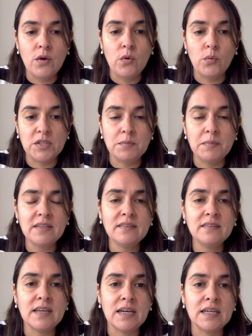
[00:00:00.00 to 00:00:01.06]
which
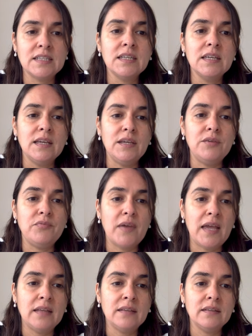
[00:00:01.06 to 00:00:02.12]
means that if
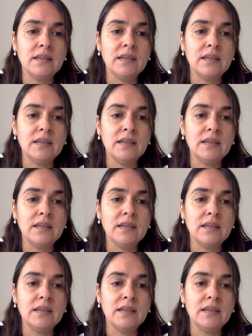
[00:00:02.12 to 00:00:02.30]
n